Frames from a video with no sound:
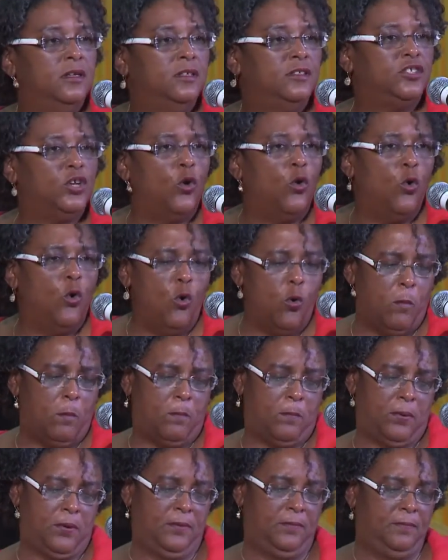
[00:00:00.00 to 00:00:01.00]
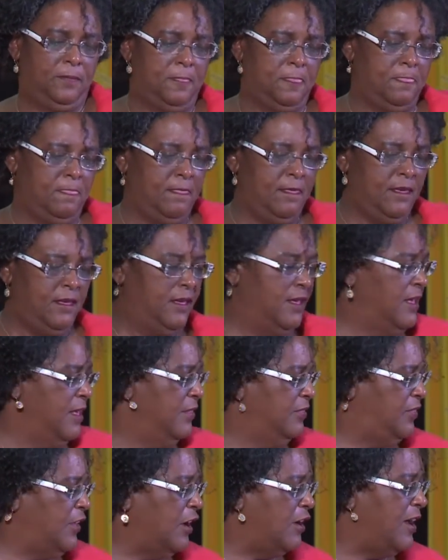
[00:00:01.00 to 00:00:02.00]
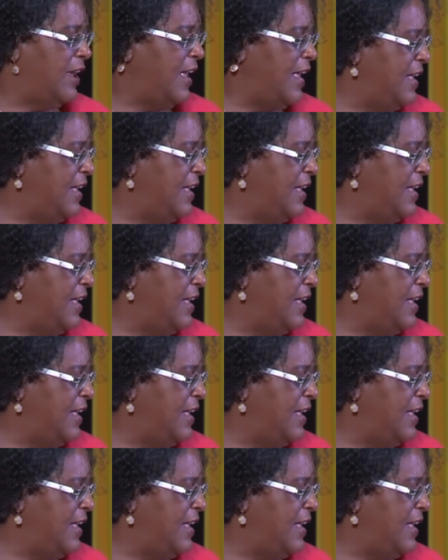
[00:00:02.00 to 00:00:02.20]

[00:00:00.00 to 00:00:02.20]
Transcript: to hope. There